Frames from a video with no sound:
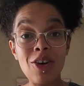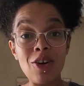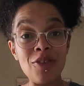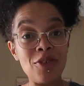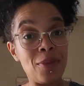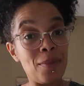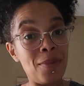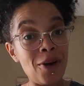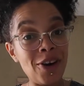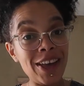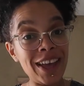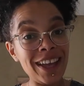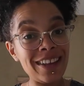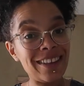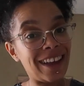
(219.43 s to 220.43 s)
of a
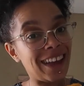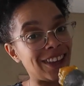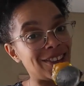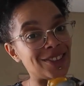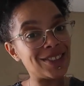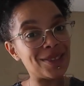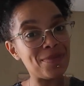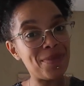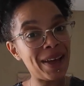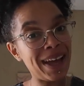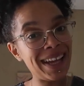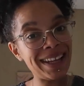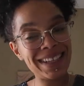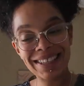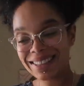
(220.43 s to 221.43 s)
bucket, I use a
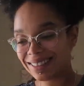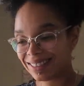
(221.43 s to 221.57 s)
pan,